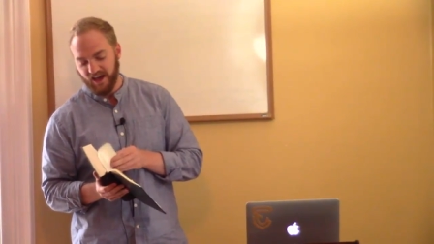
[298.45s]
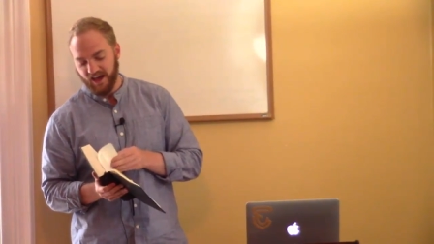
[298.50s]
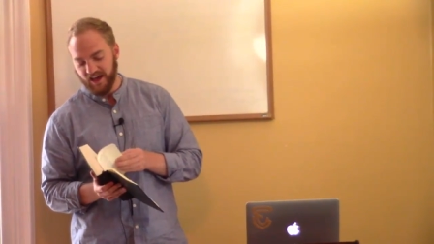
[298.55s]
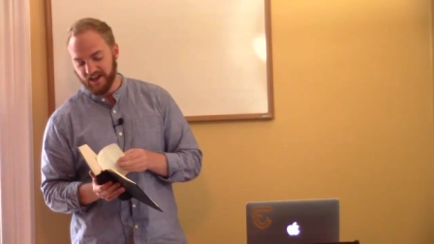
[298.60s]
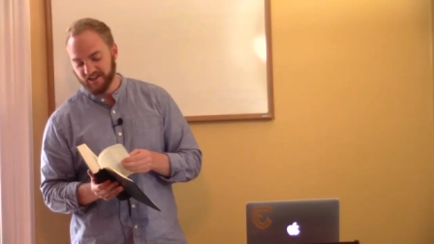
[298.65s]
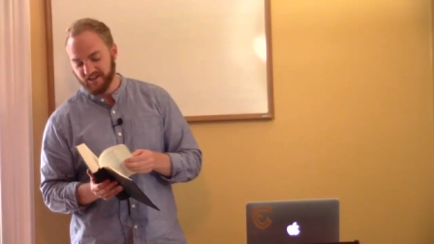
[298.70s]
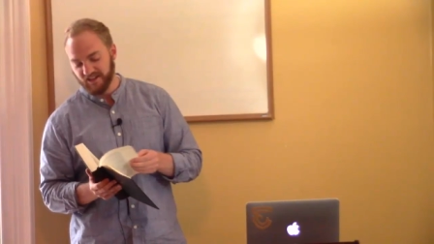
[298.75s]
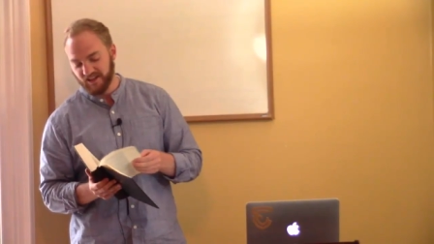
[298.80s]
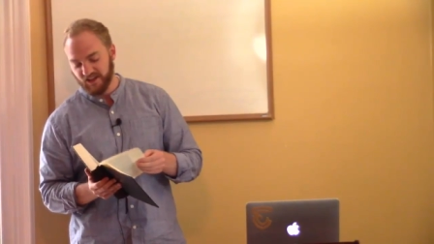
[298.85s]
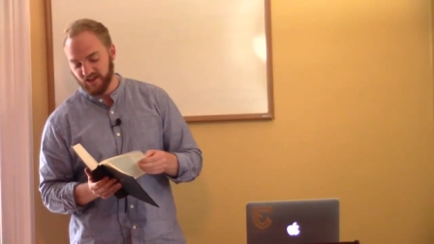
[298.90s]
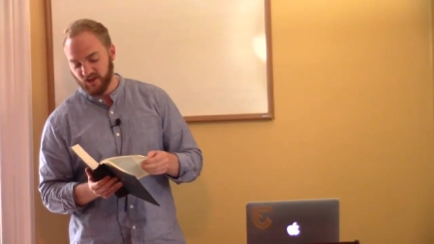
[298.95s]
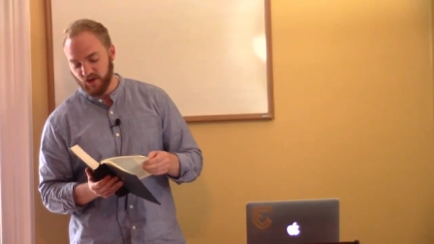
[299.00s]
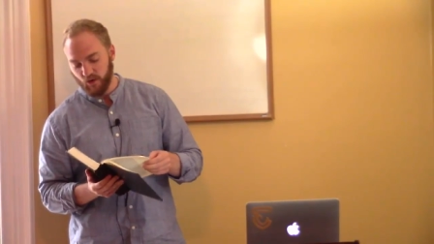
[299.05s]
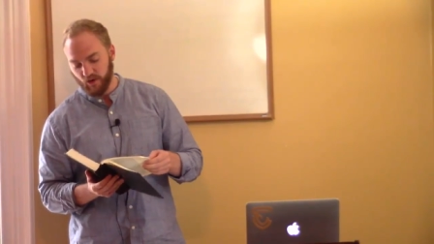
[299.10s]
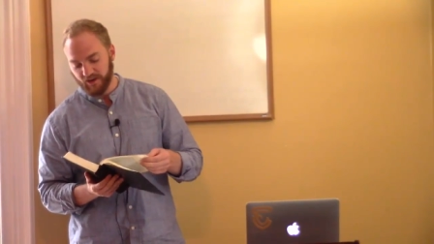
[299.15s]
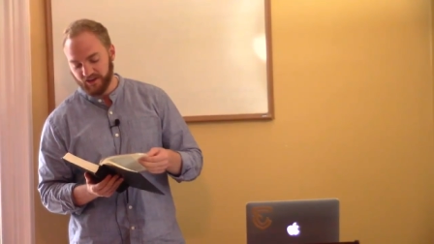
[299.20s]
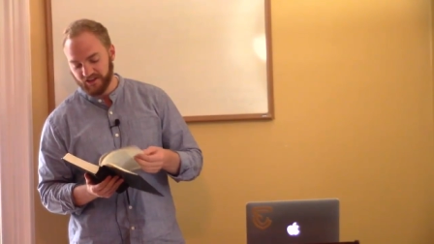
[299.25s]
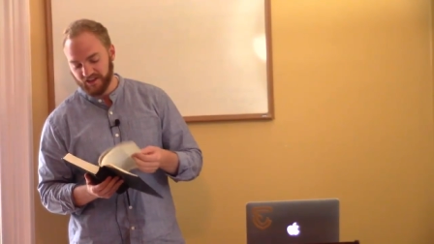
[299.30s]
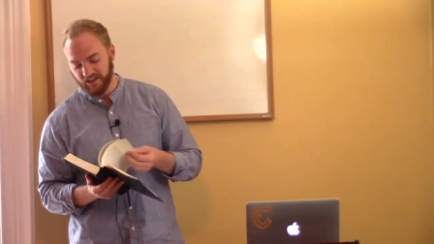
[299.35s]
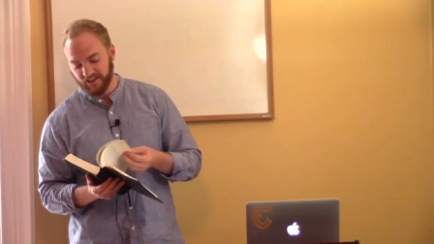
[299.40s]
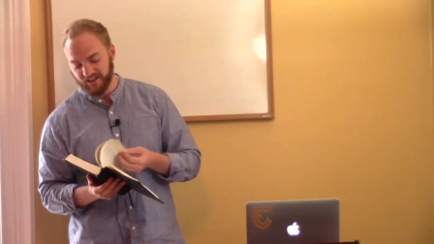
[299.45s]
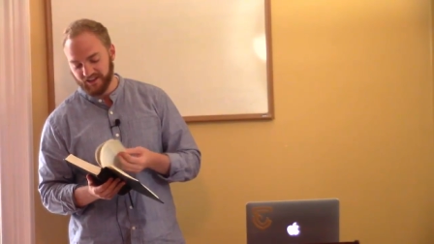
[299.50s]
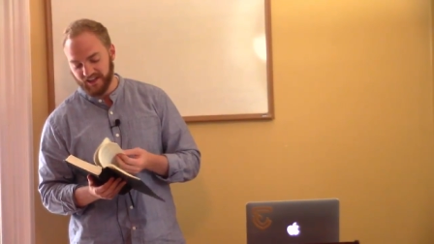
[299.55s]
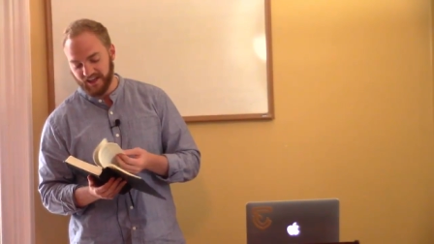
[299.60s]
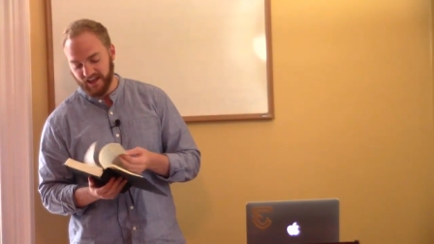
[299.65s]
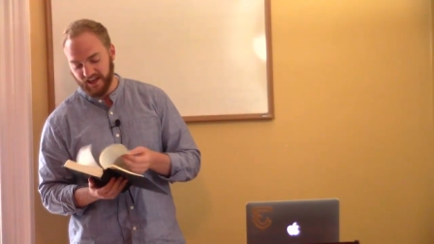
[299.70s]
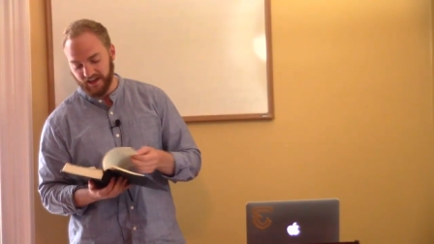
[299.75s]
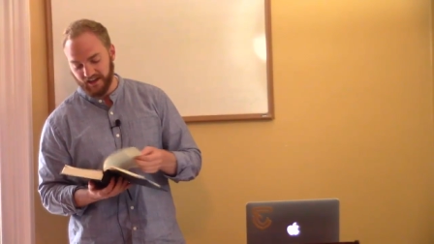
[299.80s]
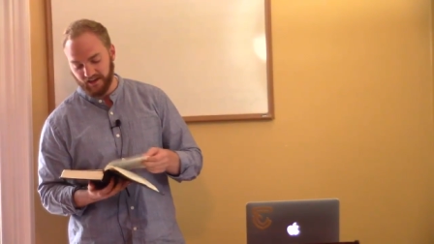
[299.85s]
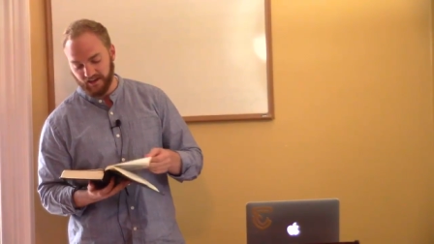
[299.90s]
as the anointed
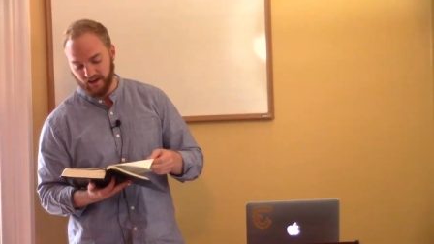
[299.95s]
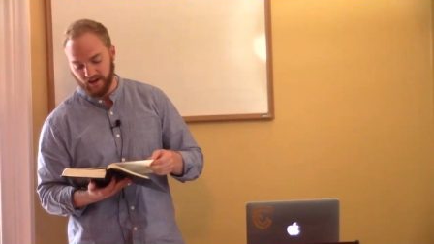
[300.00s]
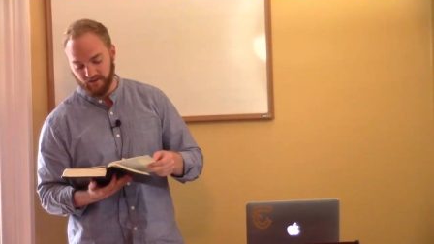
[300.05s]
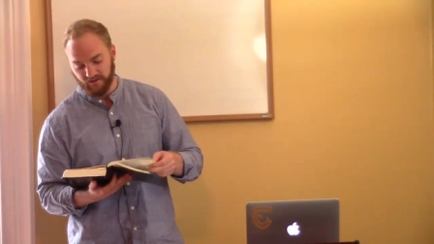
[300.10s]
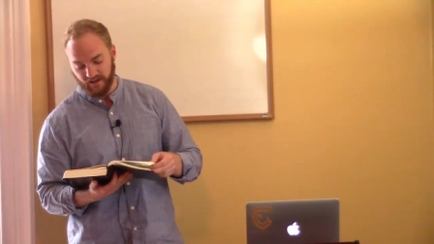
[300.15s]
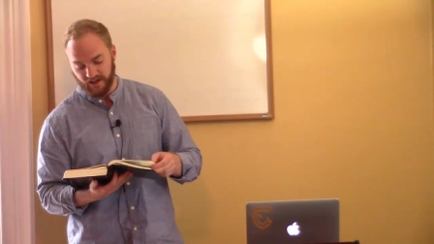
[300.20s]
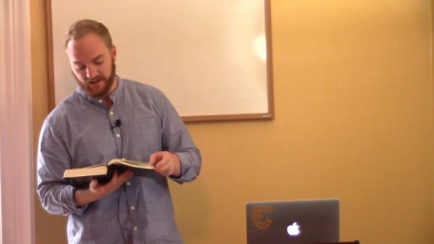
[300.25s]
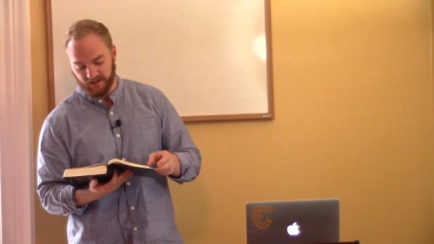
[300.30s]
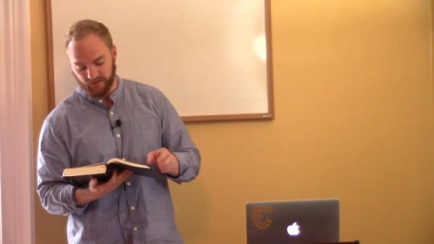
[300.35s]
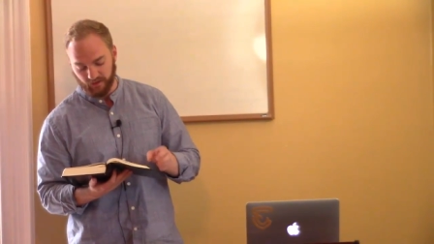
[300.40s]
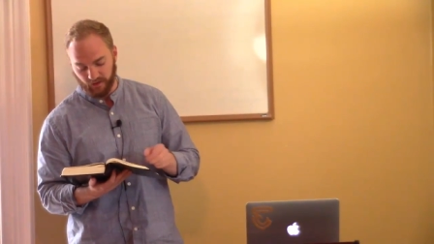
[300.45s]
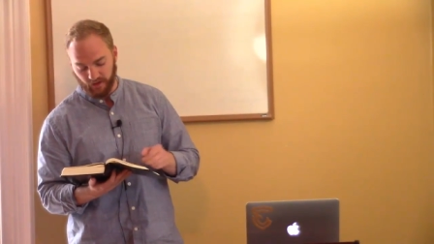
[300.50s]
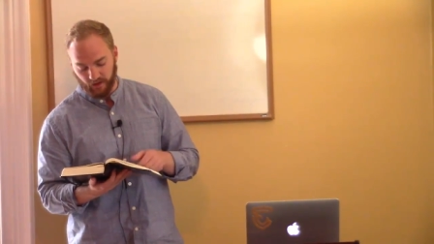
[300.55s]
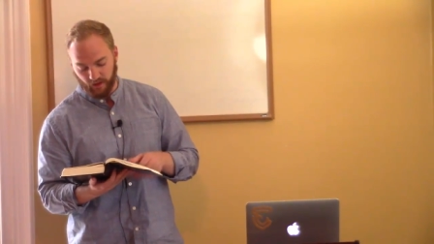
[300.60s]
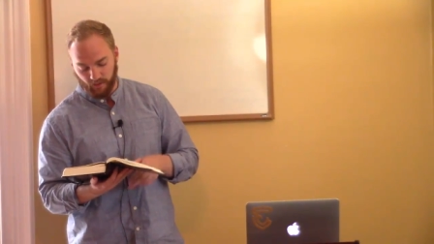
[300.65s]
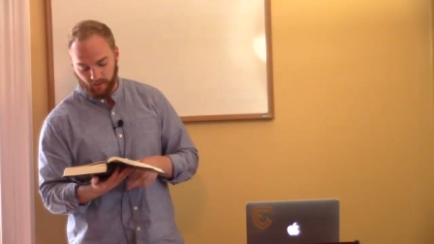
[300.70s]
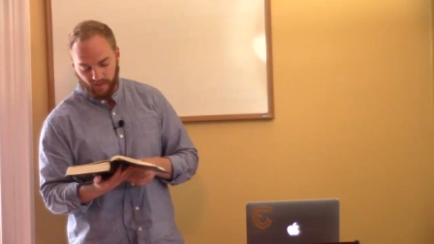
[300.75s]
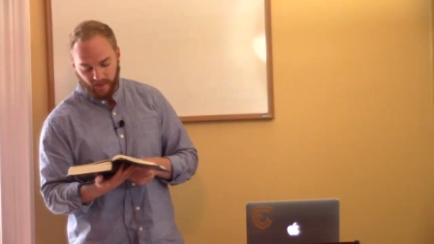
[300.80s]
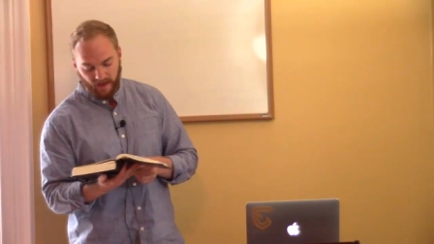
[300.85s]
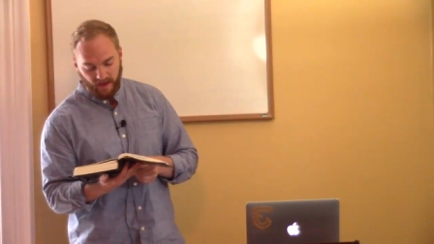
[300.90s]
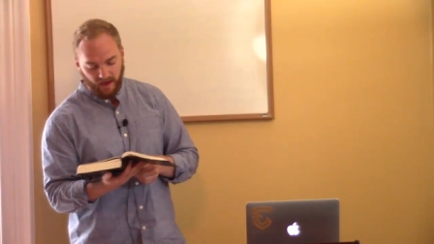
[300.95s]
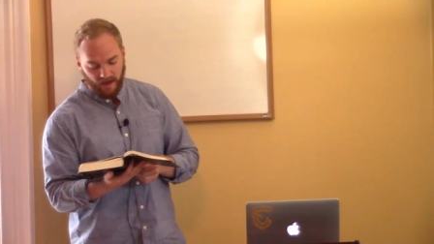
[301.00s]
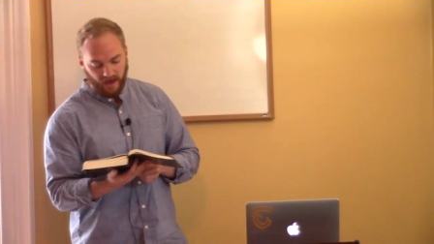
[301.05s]
king of Israel.